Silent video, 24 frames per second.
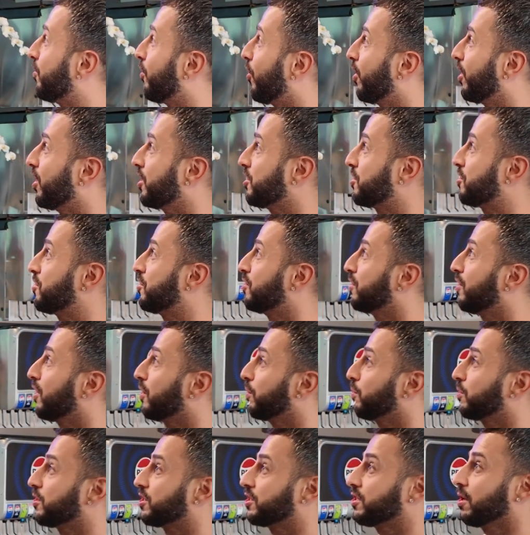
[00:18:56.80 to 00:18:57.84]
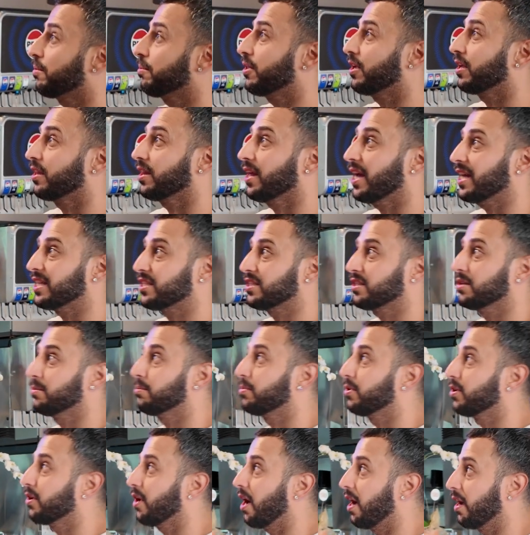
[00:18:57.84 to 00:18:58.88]
for us to run with something that
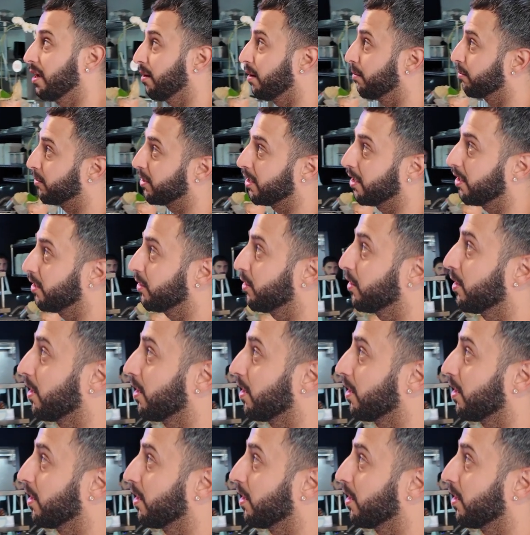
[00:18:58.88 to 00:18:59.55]
simple, I'm telling